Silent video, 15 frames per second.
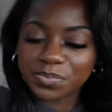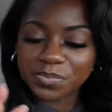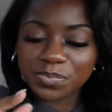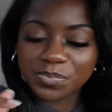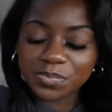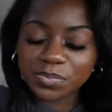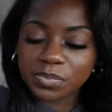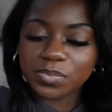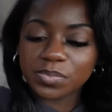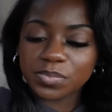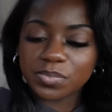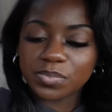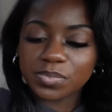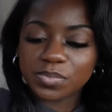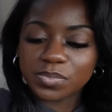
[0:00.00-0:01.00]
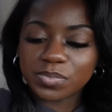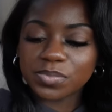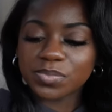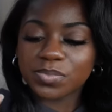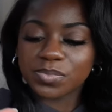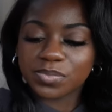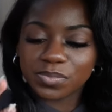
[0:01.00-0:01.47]

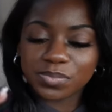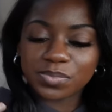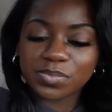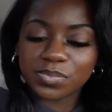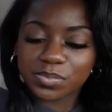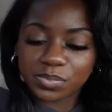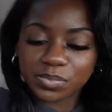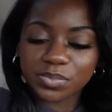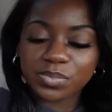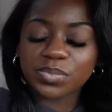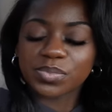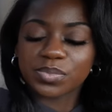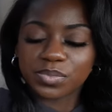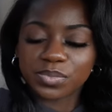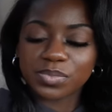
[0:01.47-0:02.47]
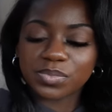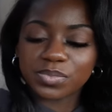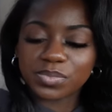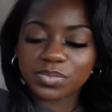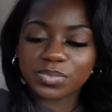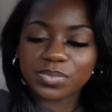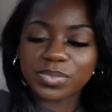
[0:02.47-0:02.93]

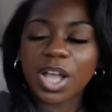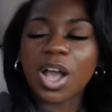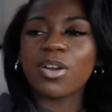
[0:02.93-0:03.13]
[no speech]